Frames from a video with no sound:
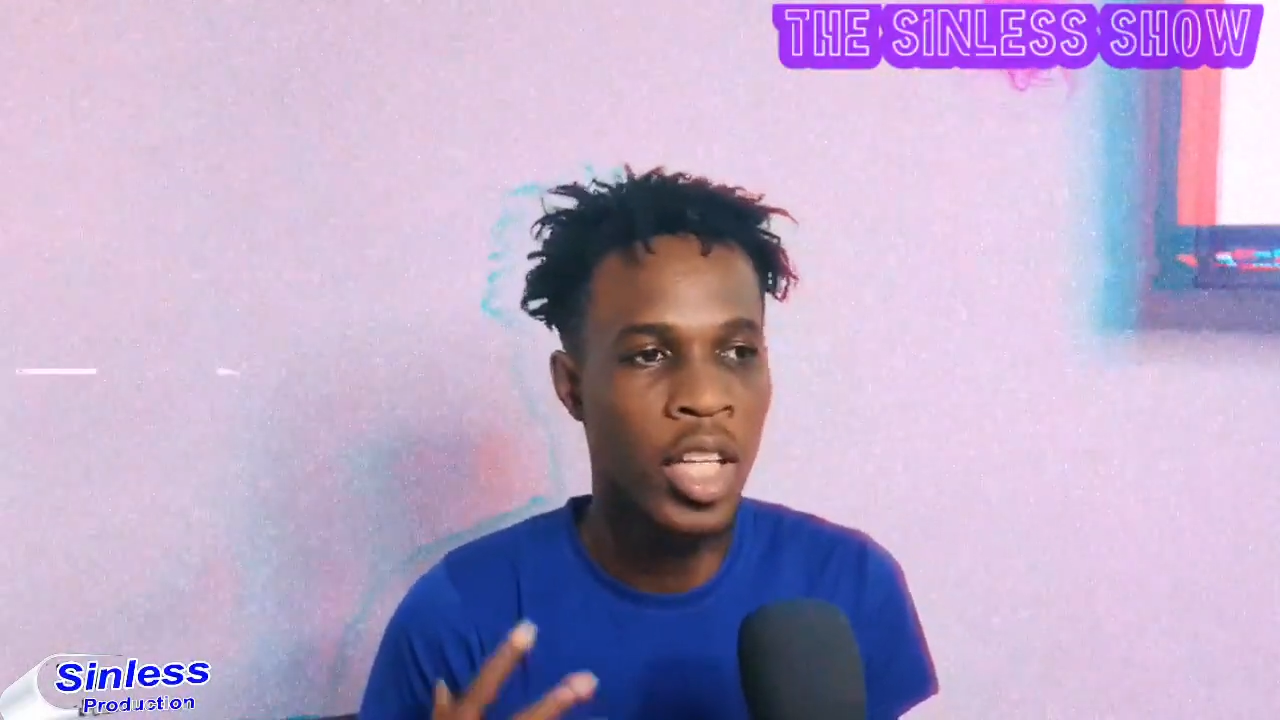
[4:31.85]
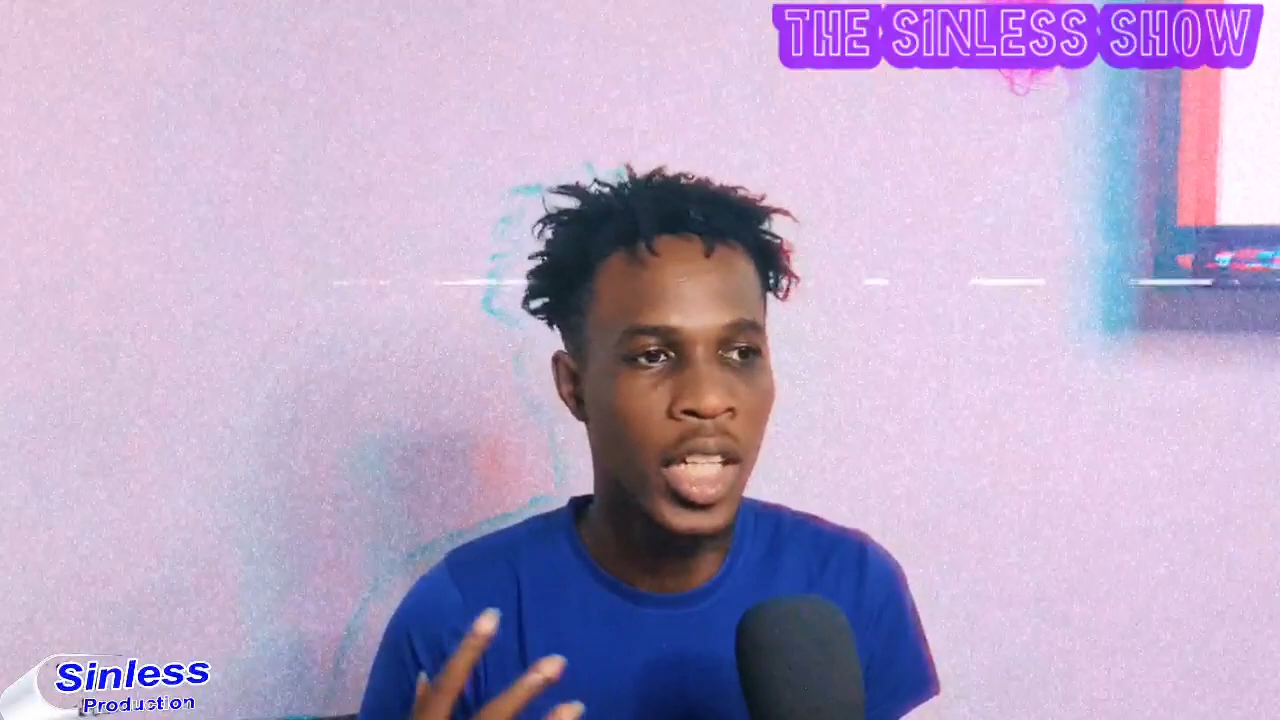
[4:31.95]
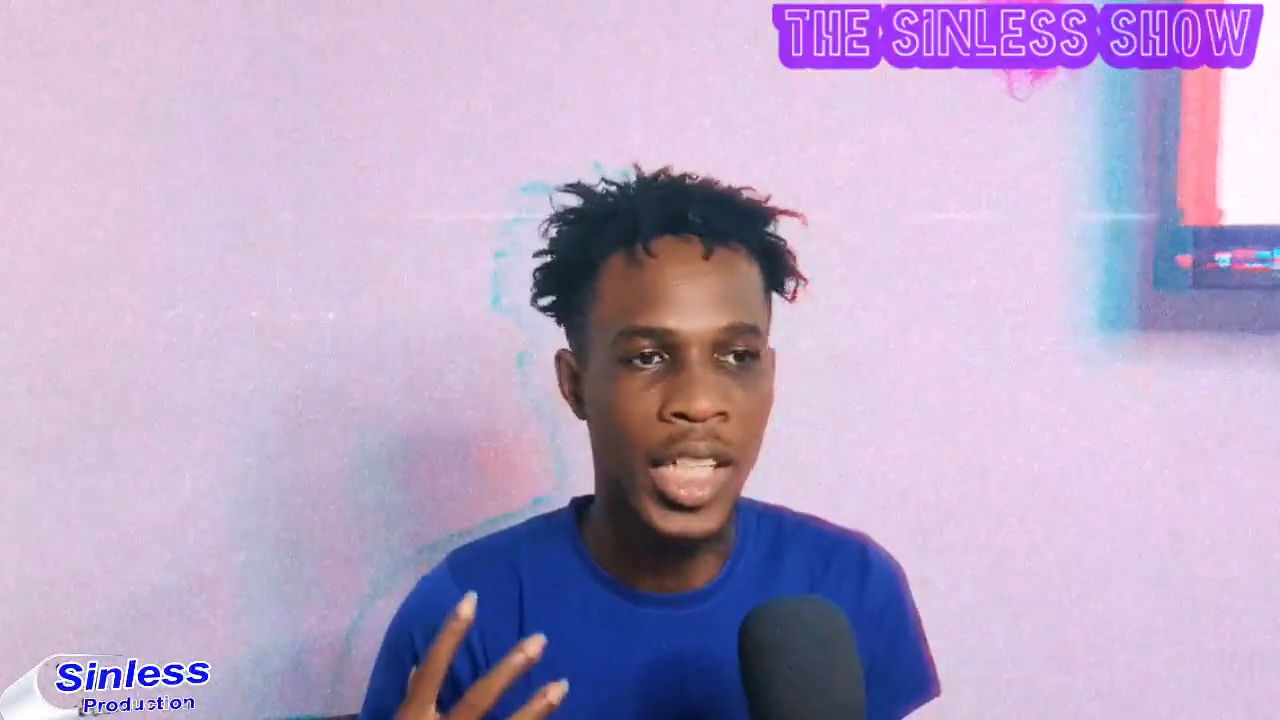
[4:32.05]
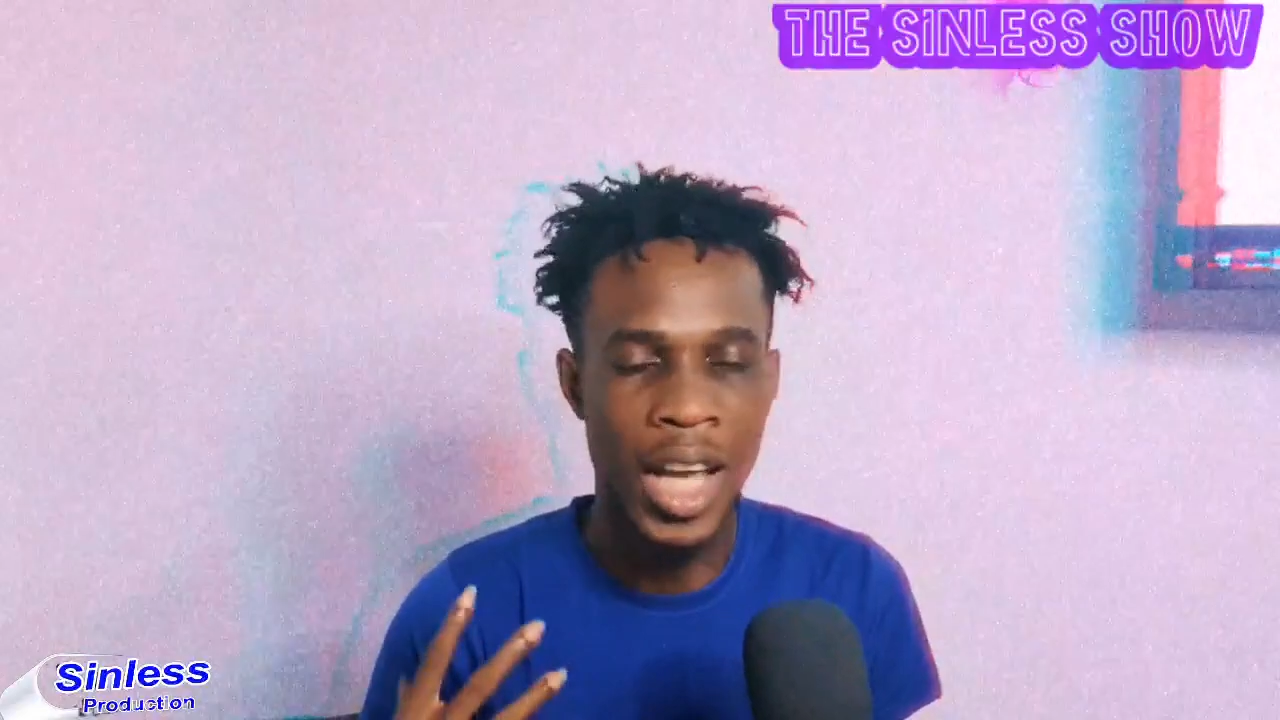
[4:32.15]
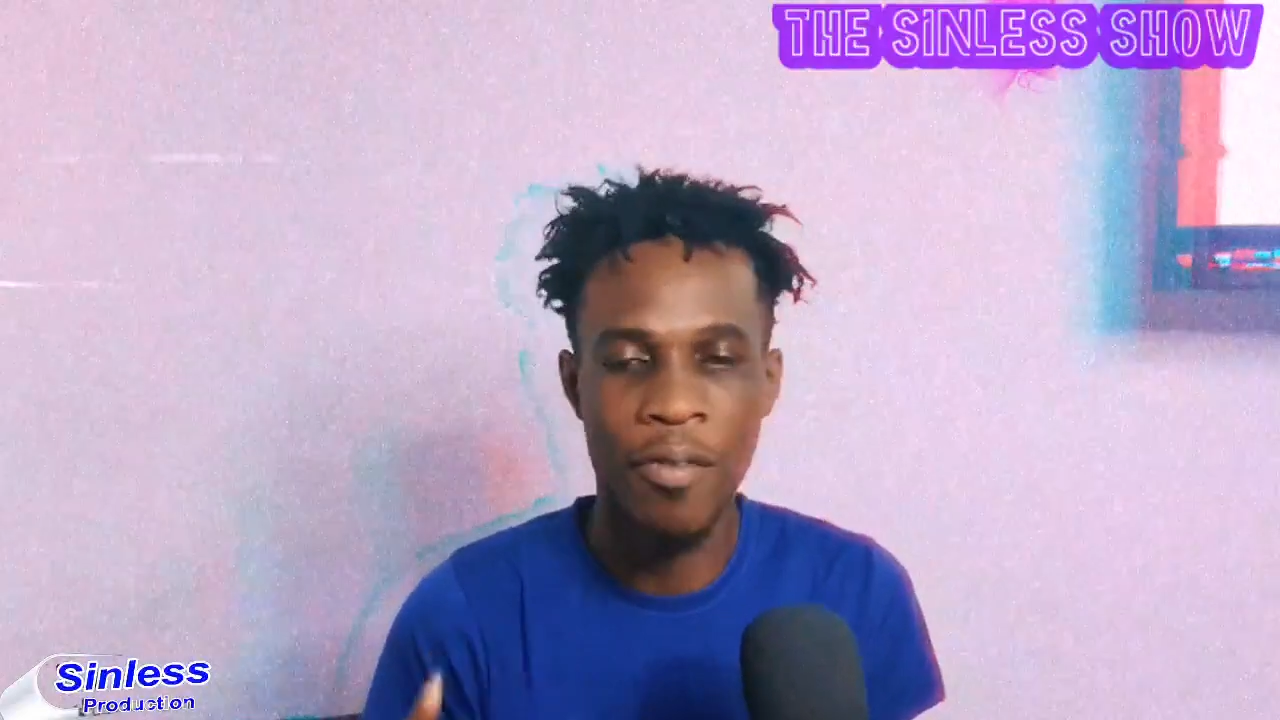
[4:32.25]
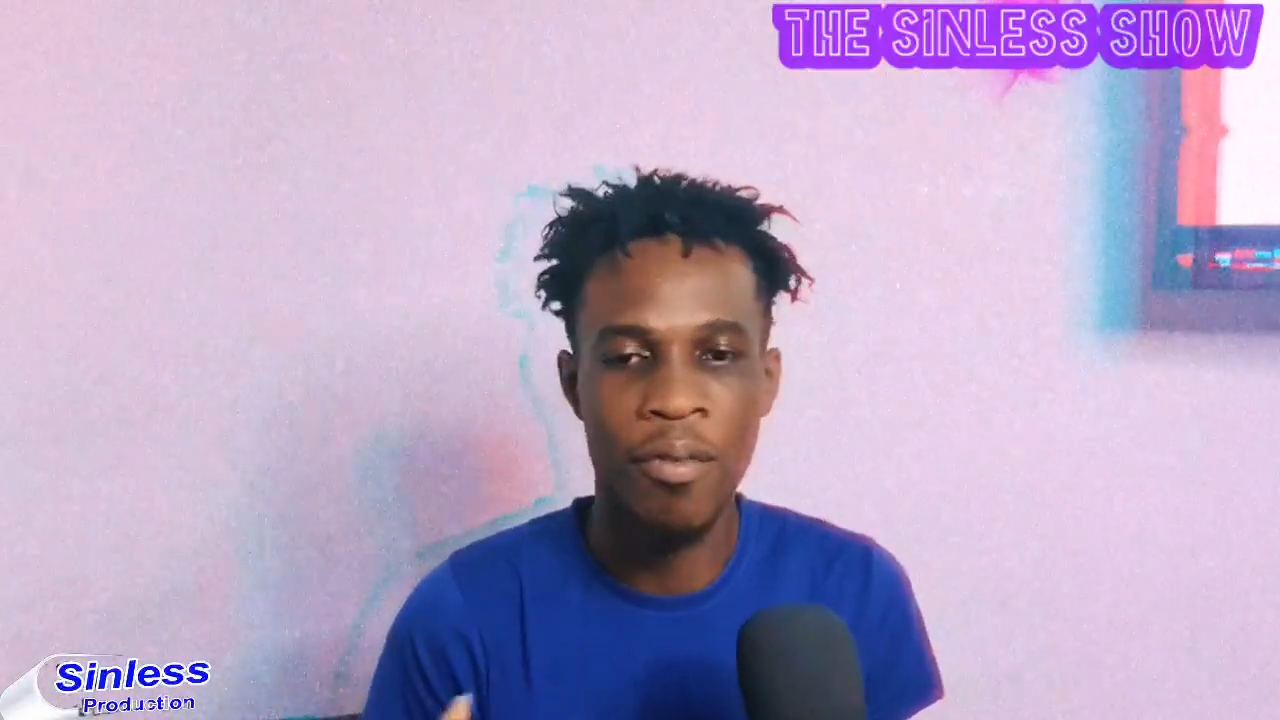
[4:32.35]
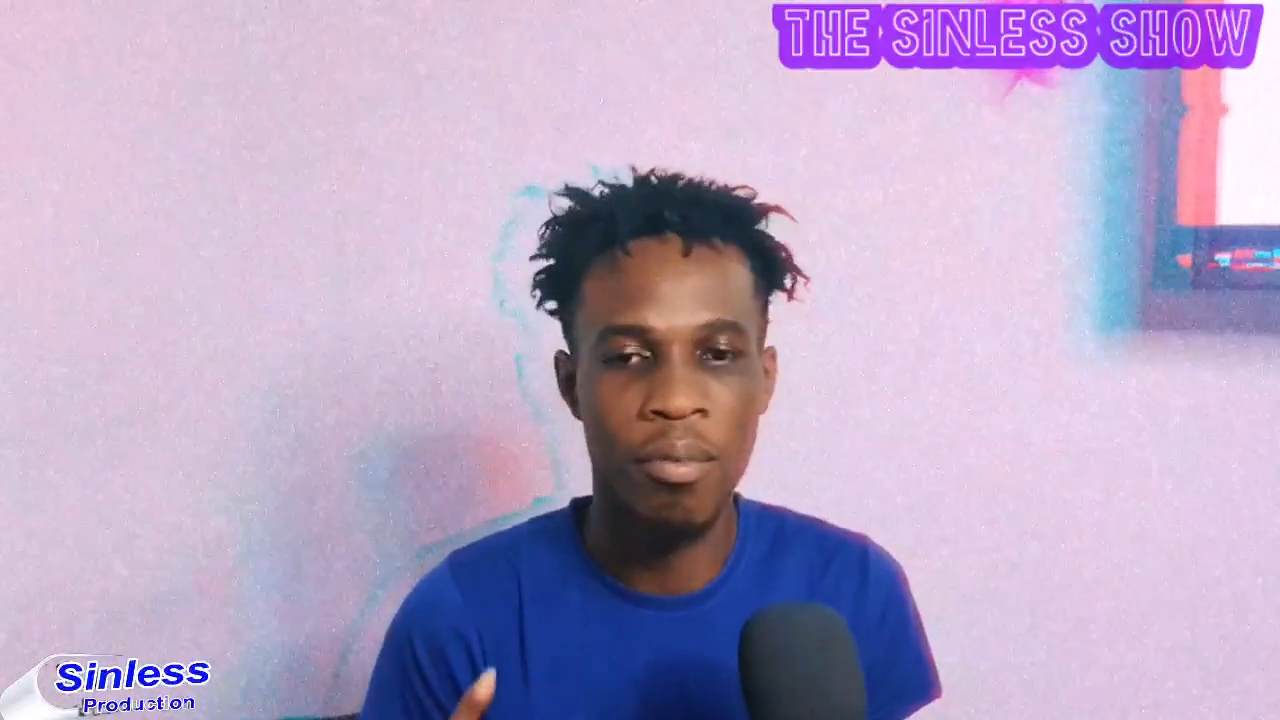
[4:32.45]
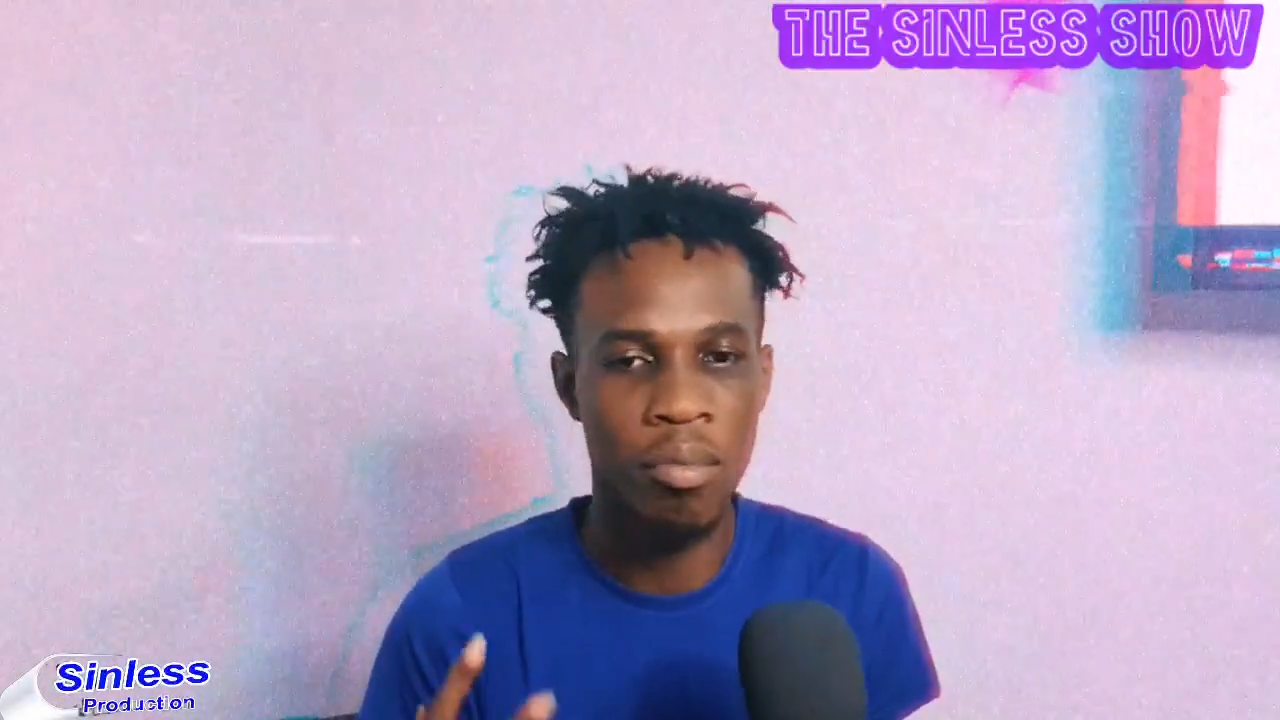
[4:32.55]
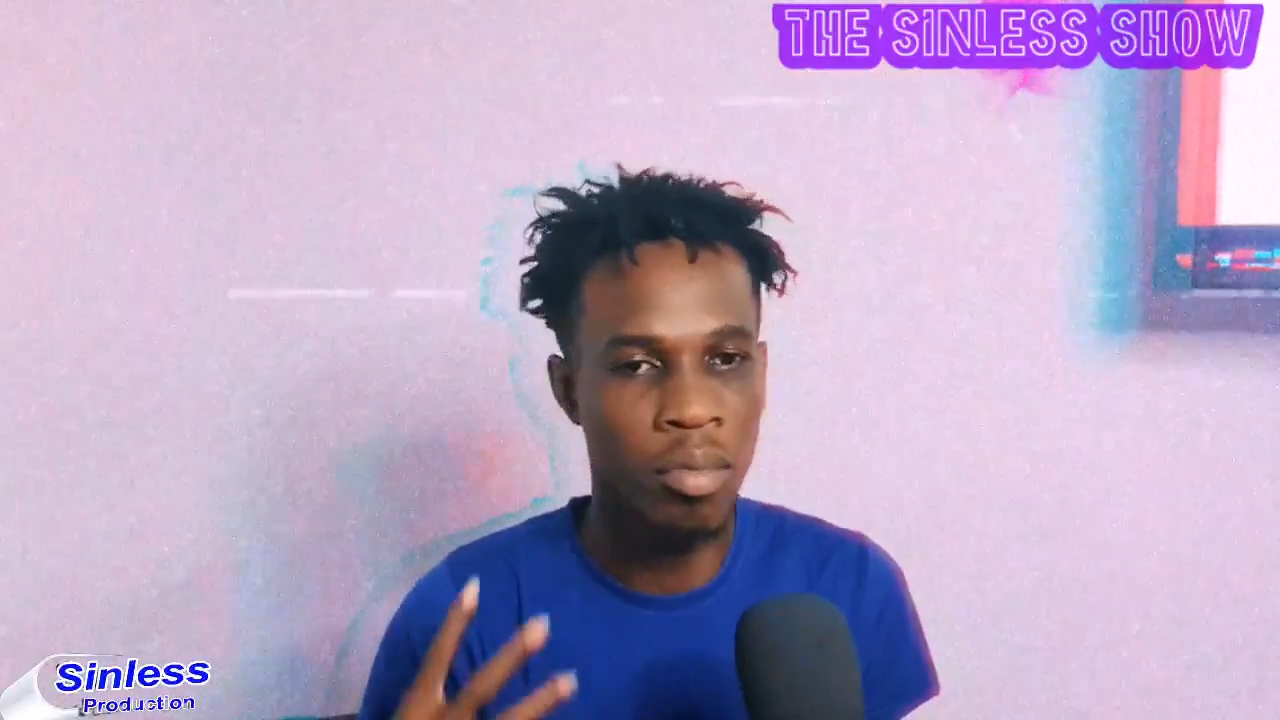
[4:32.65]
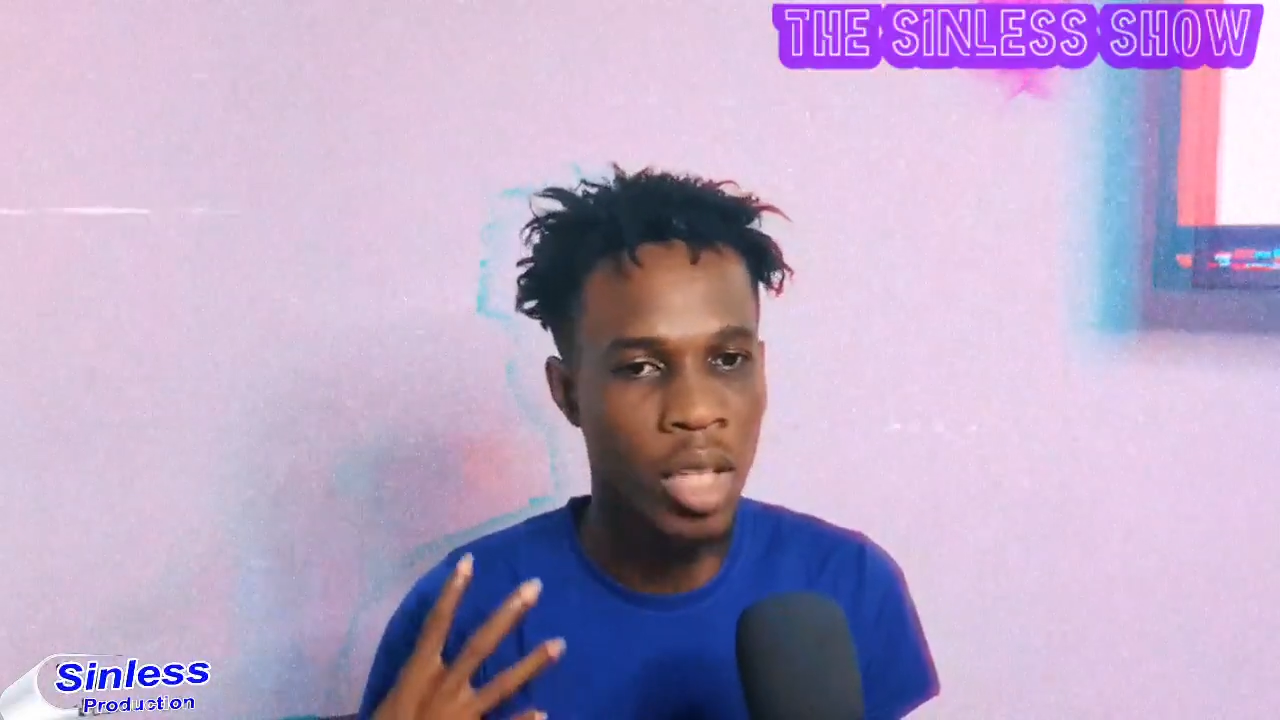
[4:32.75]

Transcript: of big